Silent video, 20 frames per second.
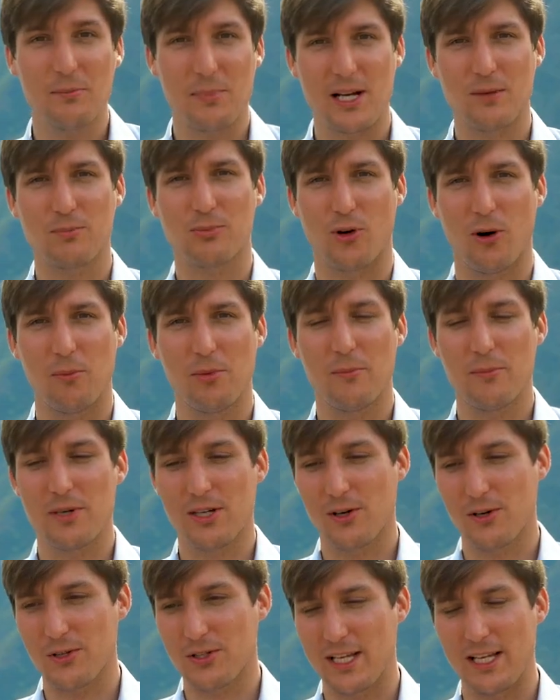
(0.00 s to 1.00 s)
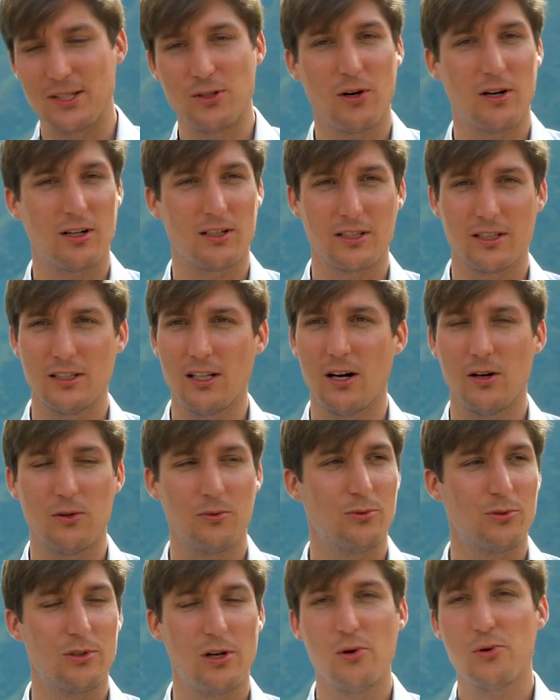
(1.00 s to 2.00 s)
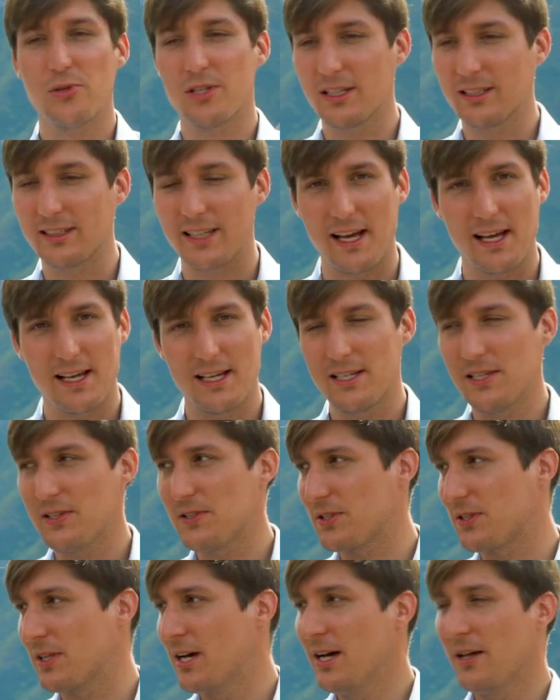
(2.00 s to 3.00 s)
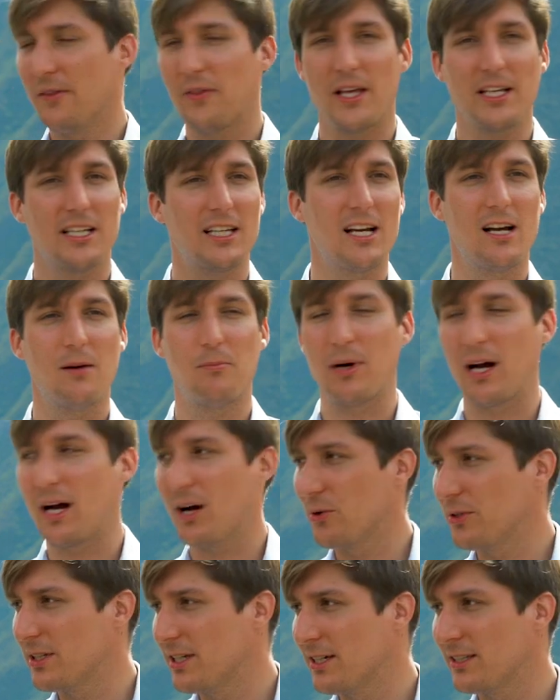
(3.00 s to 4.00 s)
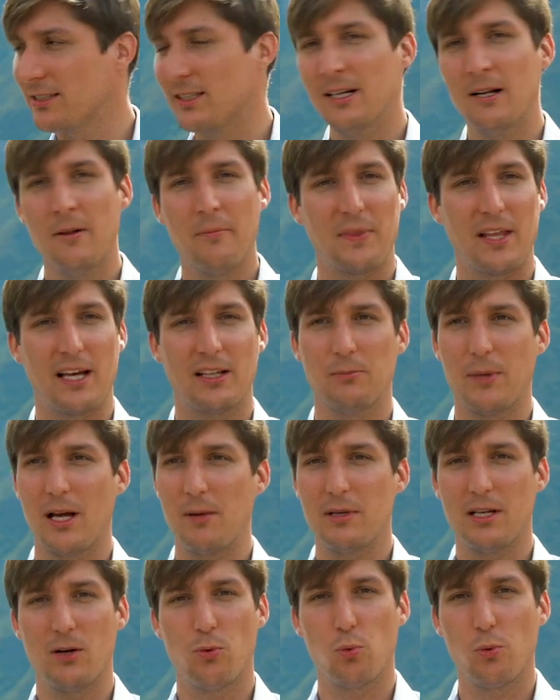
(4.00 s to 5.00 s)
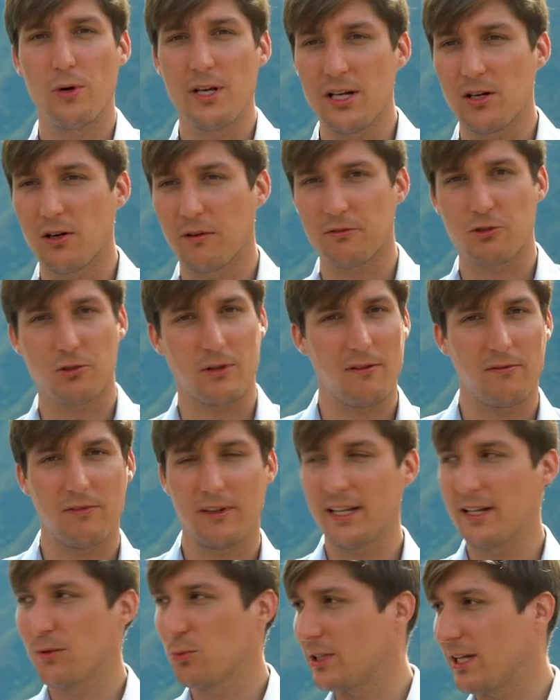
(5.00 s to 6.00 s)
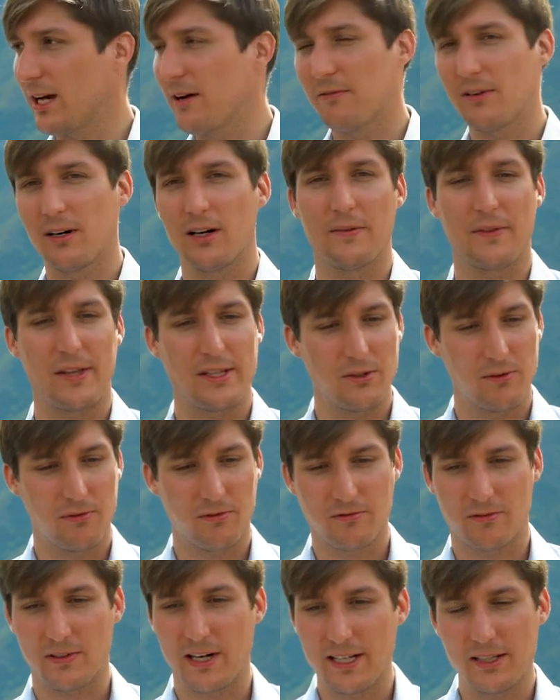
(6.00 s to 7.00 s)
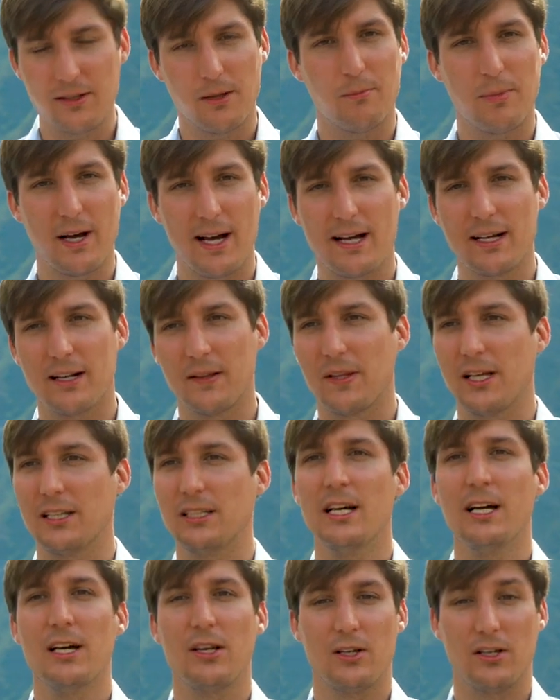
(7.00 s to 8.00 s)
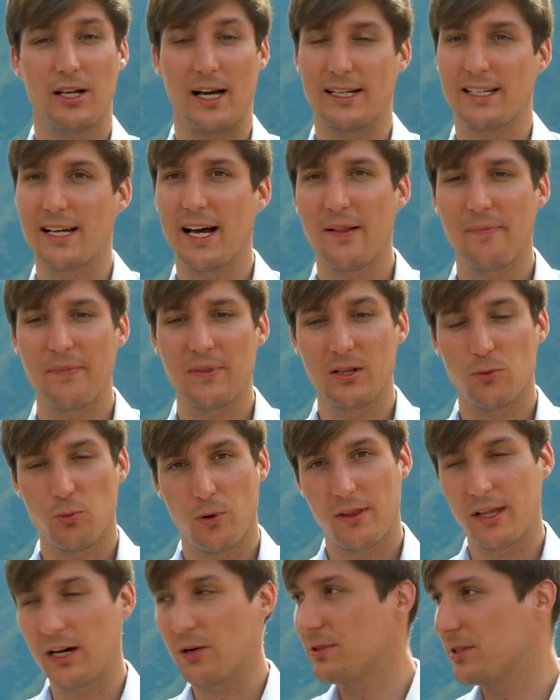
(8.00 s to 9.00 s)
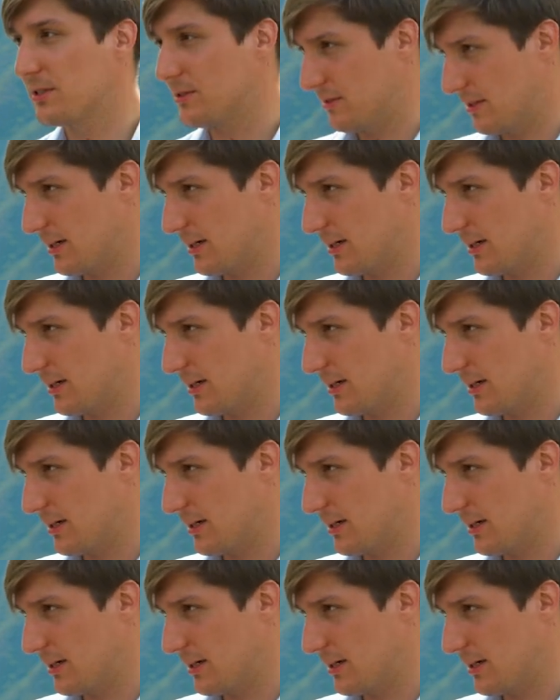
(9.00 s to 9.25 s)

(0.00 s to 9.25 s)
a big problem because then you are, you know, losing days thinking about it. Then maybe a week of traveling, whatever. And then you find the bank and then again, without